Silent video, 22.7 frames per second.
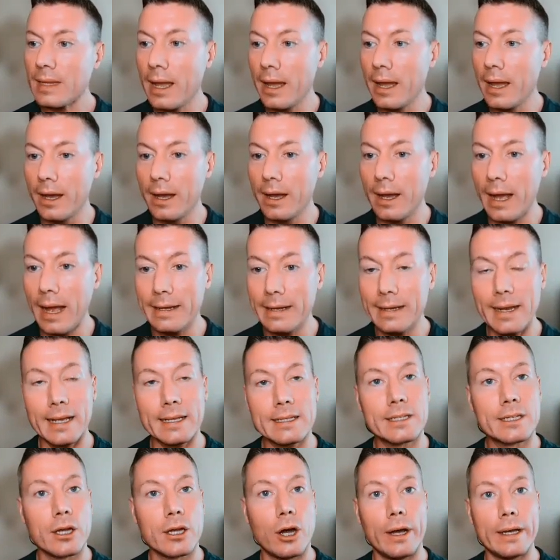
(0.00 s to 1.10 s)
And
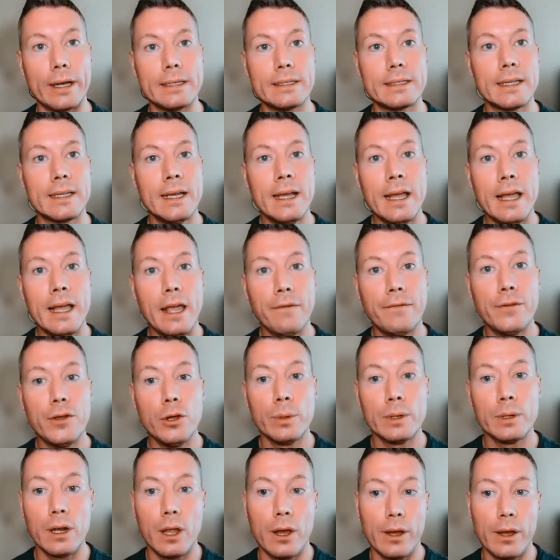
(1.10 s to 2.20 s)
next, guys, if you
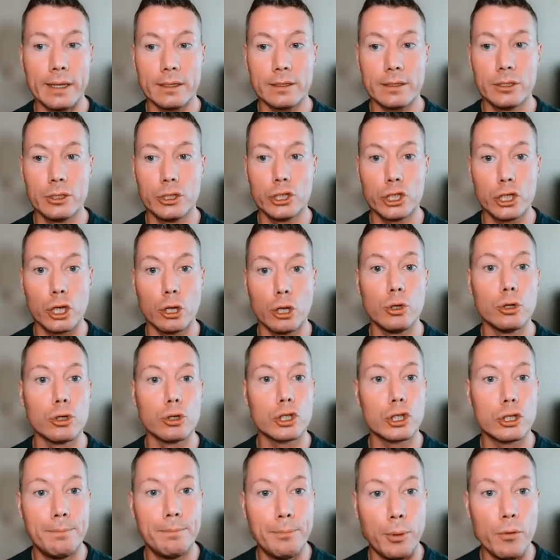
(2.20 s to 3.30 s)
would like to show your
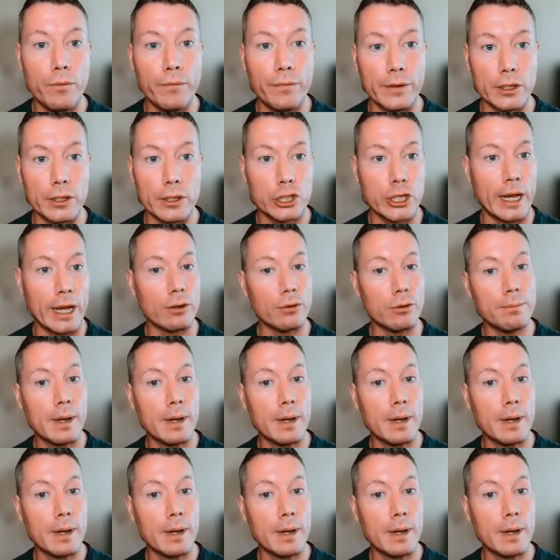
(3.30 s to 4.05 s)
support for the channel,